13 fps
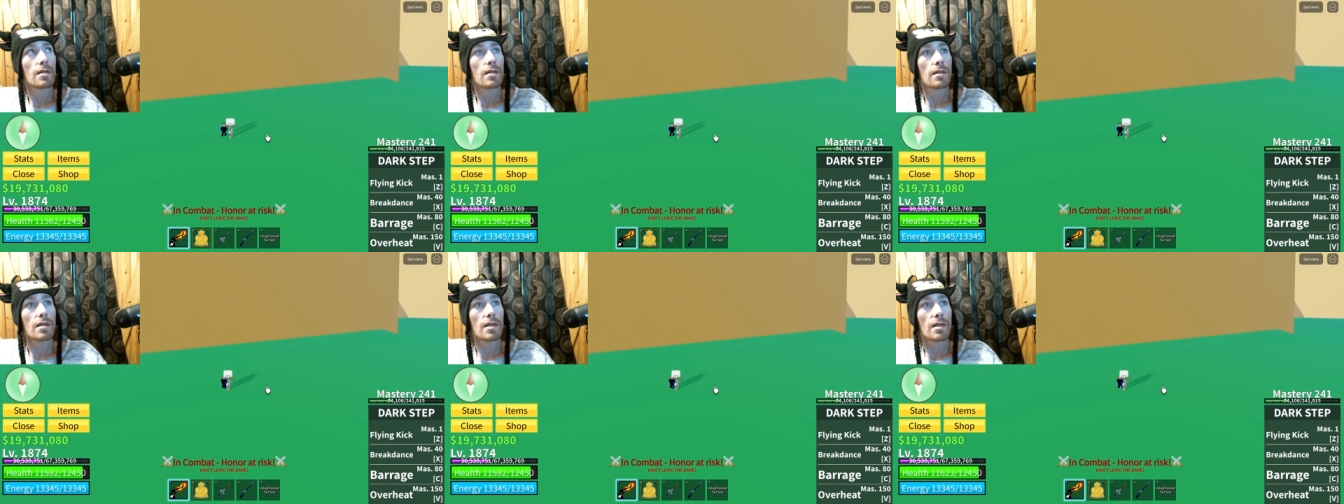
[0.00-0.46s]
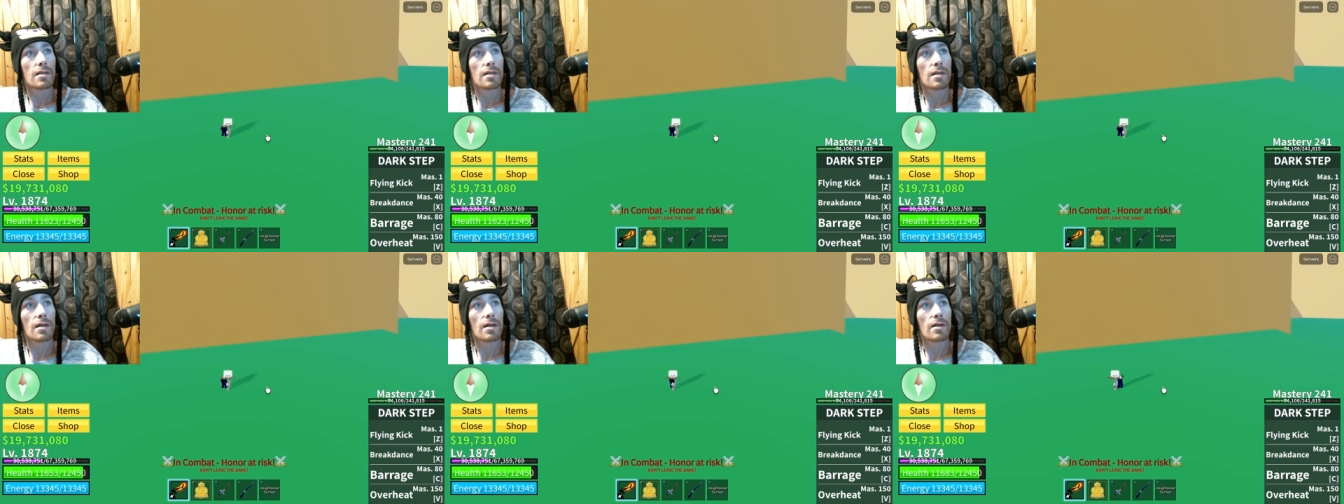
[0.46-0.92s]
Let us
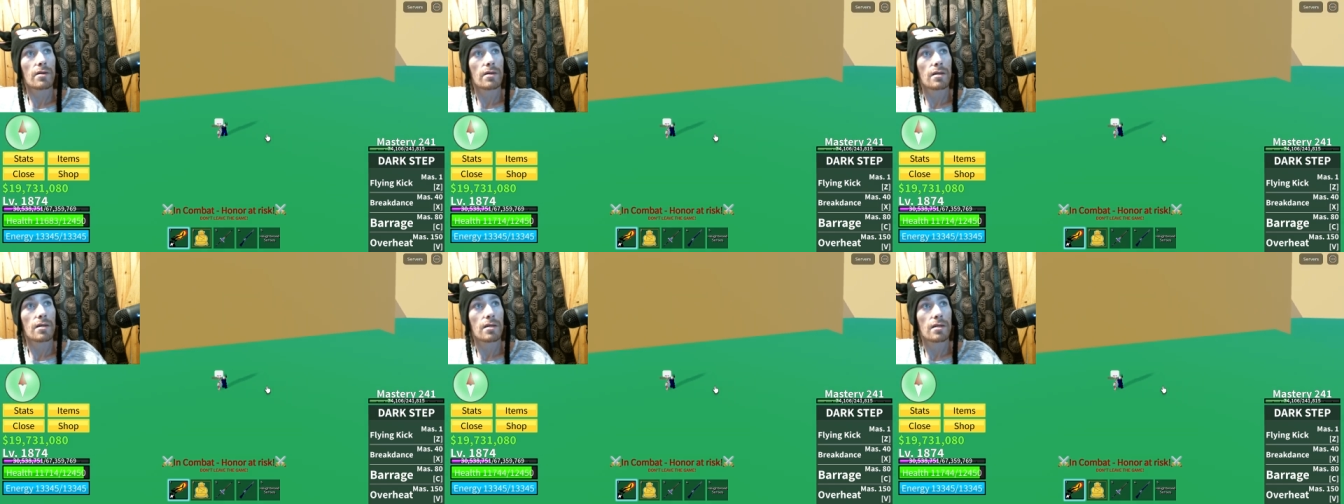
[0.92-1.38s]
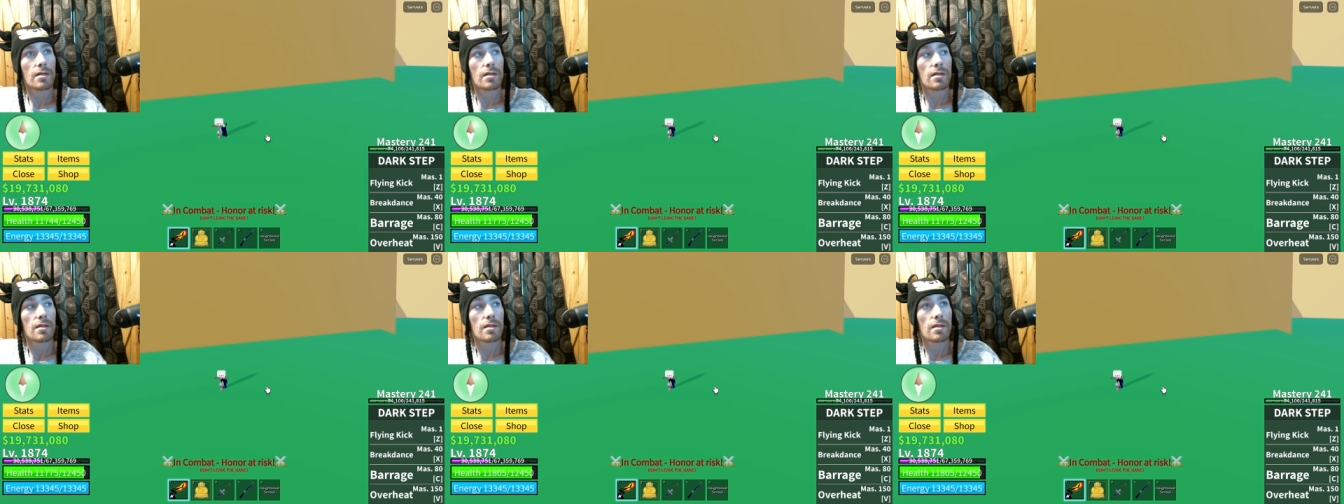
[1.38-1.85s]
go
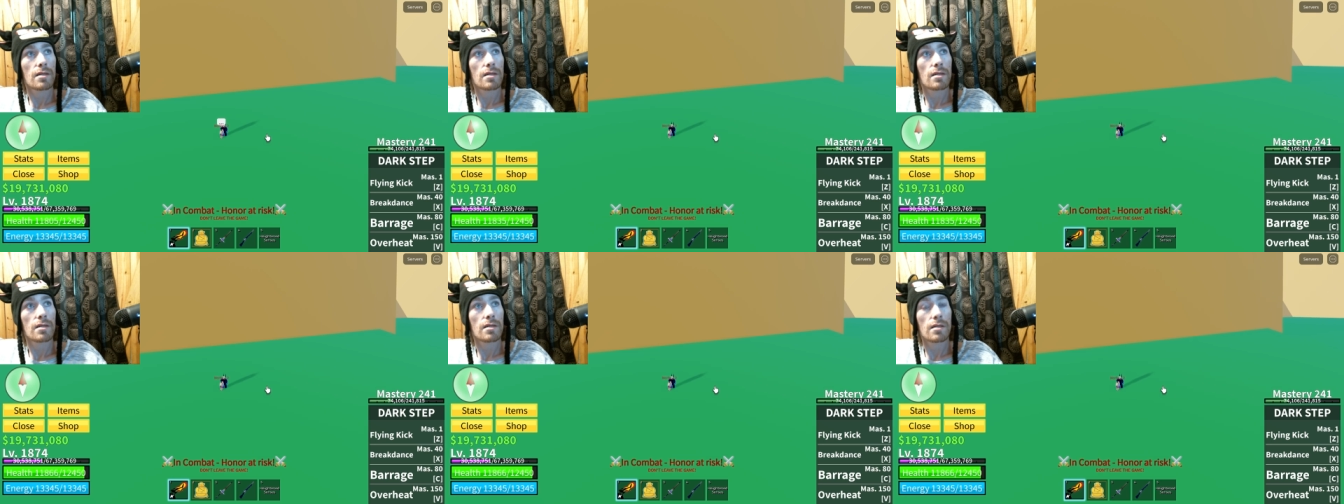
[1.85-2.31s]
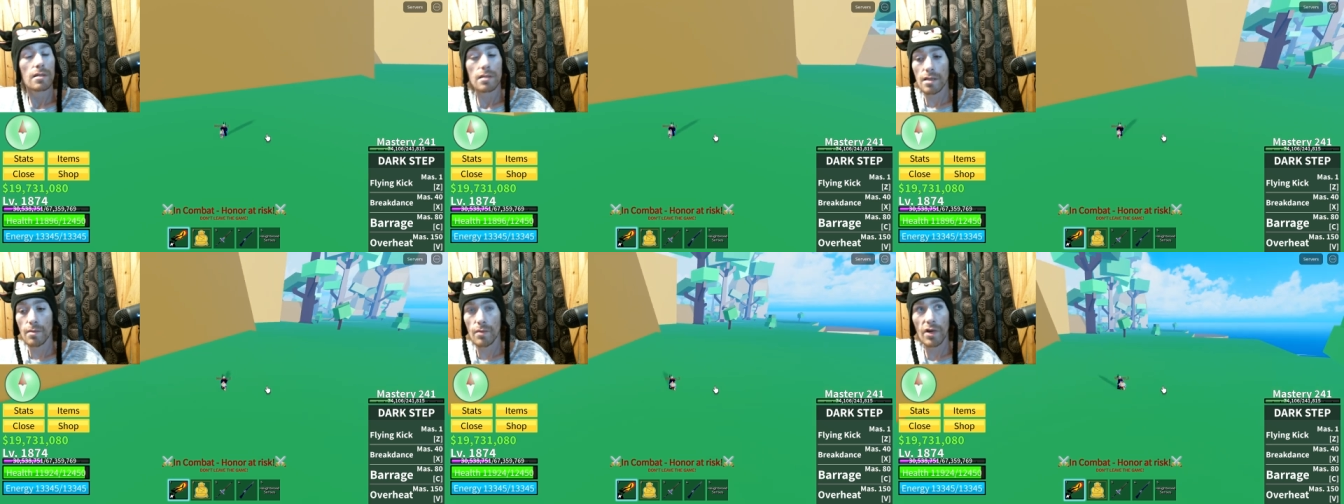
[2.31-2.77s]

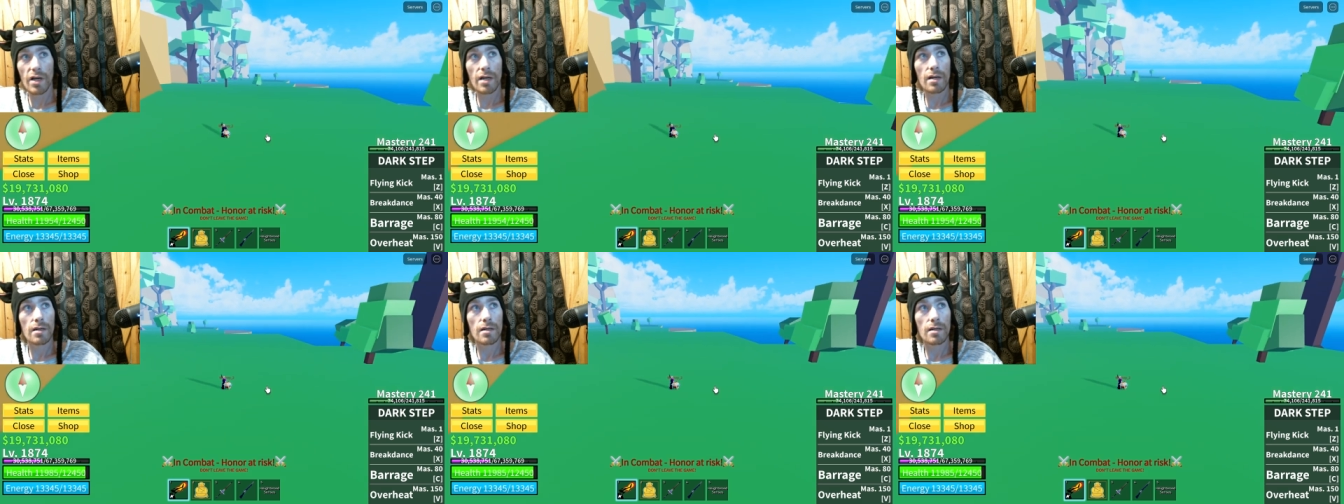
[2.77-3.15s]
somewhere.